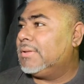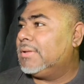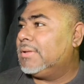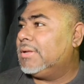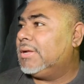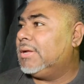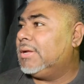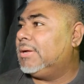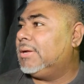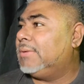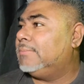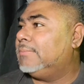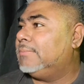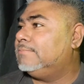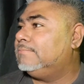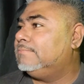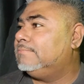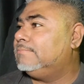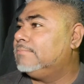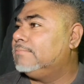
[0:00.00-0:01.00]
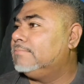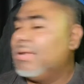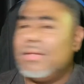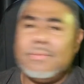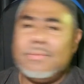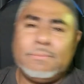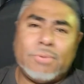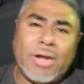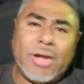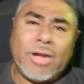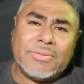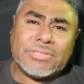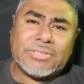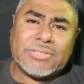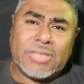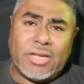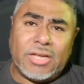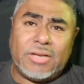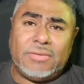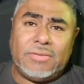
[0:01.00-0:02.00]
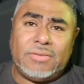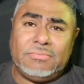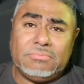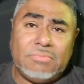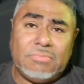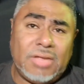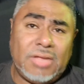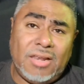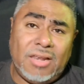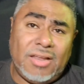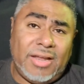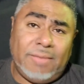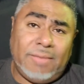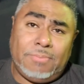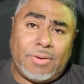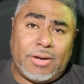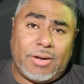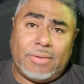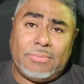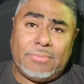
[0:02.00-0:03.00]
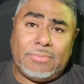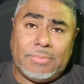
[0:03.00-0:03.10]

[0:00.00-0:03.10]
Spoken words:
Prime is good. I like Prime.